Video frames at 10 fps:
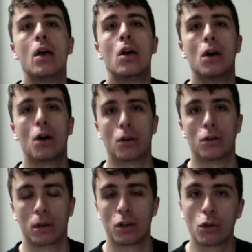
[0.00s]

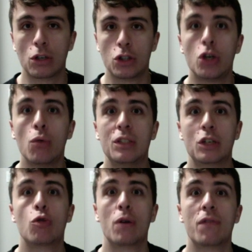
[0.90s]
you can show is
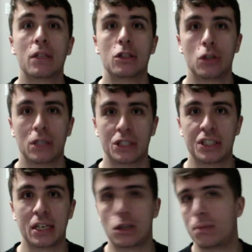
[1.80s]
equivalent to the
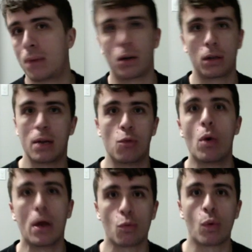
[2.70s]
standard model in
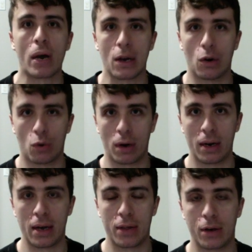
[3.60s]
one way or
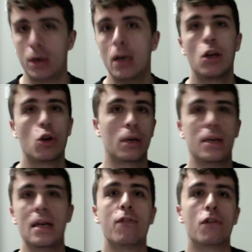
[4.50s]
another. You can
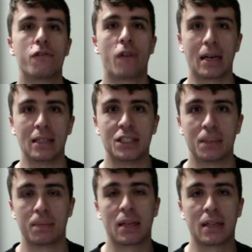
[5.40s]
never find
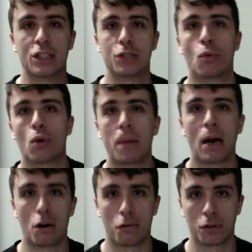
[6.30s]
something that's more
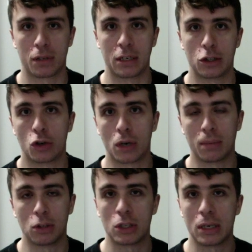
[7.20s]
powerful than the Turing
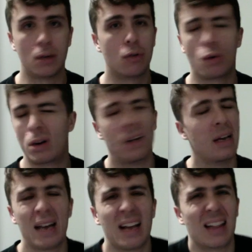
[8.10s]
machine, or
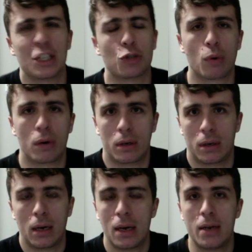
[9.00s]
at least we're
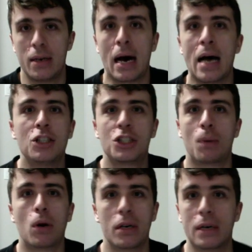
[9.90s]
not
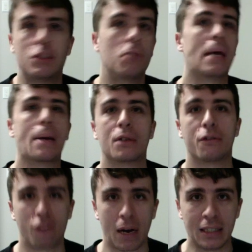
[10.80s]
smart enough to be able to
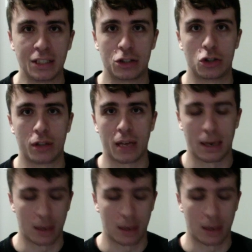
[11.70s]
find such a thing.